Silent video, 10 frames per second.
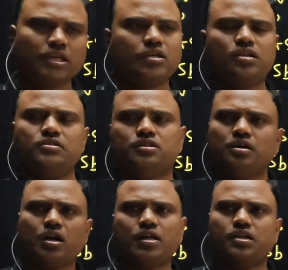
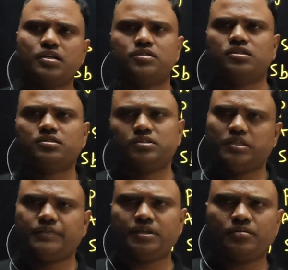increasing or decreasing
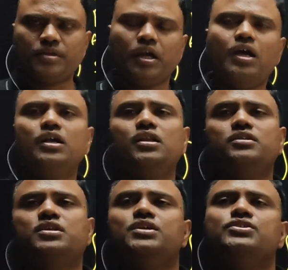given, and the
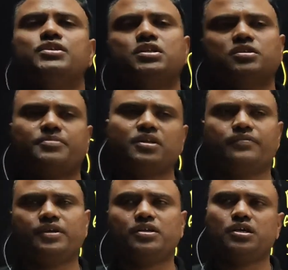reason is inert
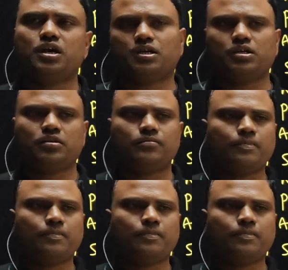pair effect. Correct.